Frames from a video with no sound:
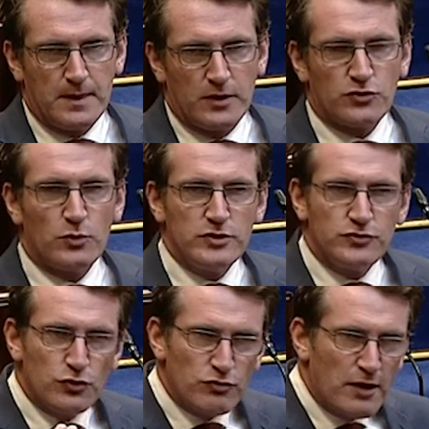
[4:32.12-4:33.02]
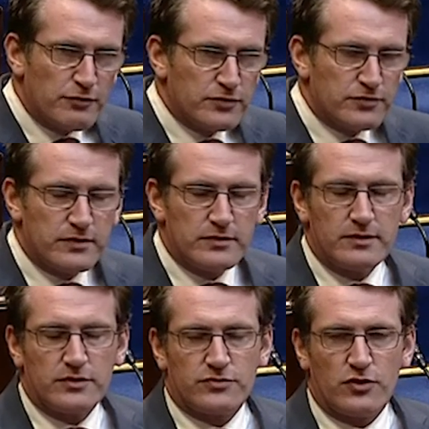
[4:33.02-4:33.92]
So when you do reference to
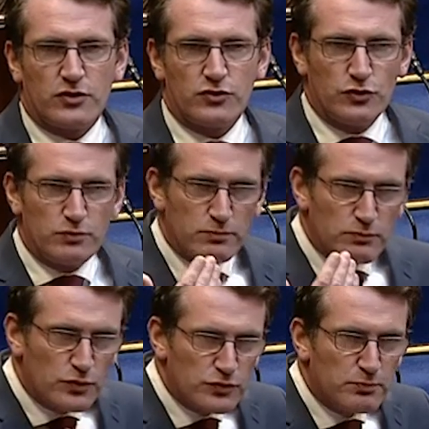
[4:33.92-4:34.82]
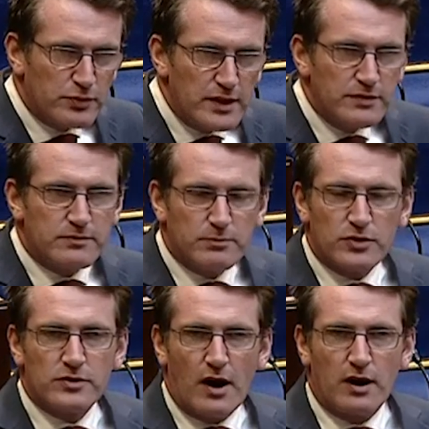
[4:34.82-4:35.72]
Leaving Cert, could you please put
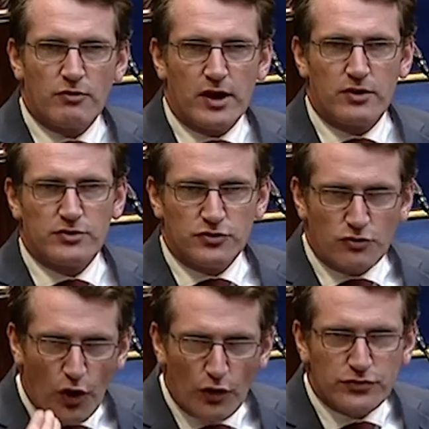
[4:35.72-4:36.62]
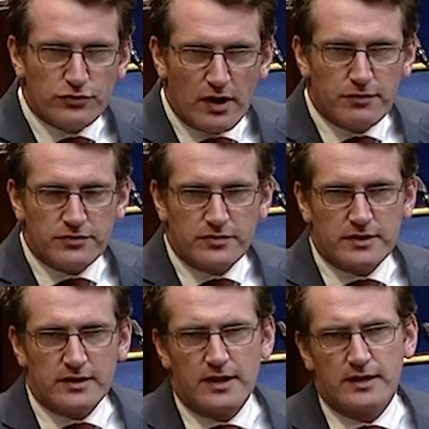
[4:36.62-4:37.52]
it on record that you're also
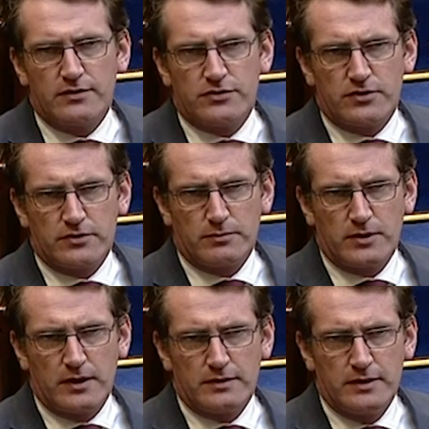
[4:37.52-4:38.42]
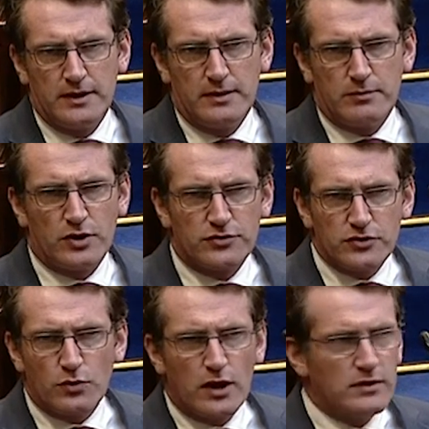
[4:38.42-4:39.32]
referencing Leaving Cert applied? Because
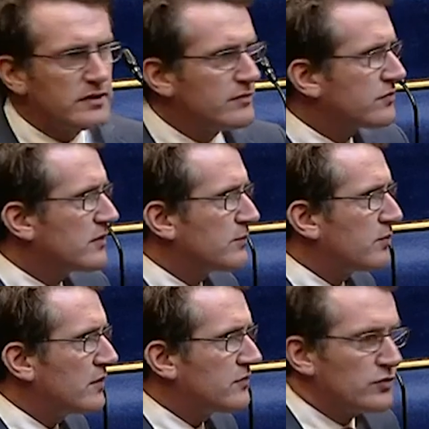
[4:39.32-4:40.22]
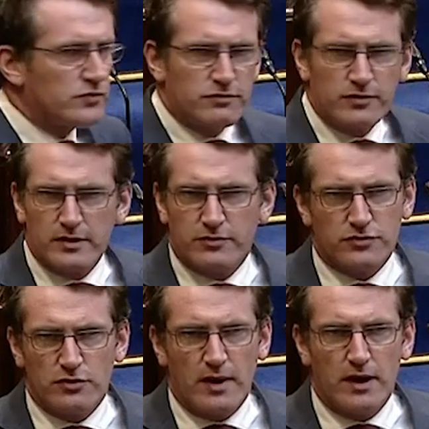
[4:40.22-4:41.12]
otherwise, Leaving Cert applied students feel for
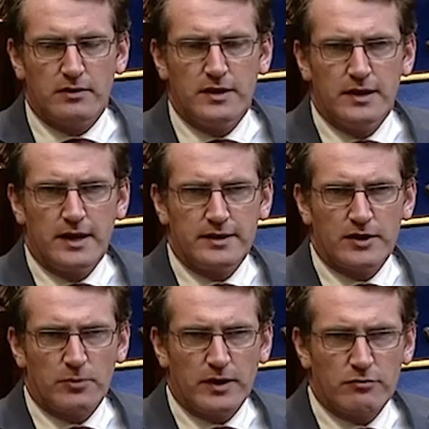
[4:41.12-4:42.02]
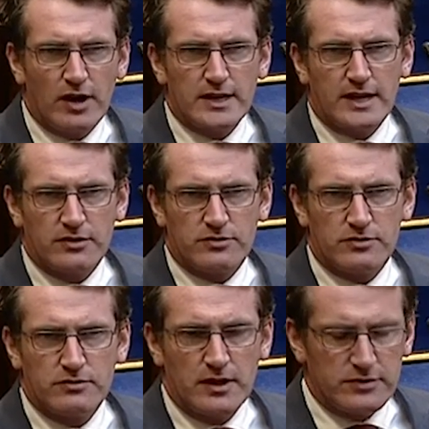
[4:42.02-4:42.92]
somehow they're being relegated
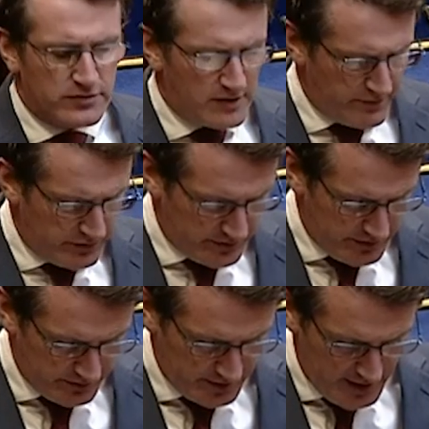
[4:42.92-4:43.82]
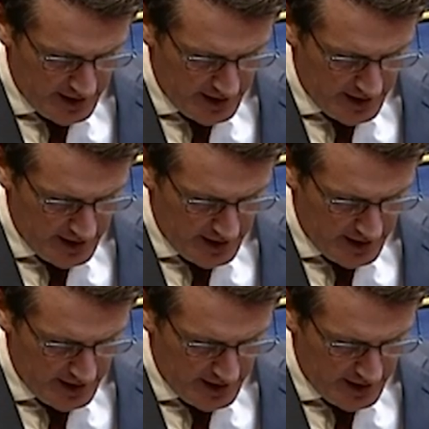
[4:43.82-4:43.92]
in this conversation.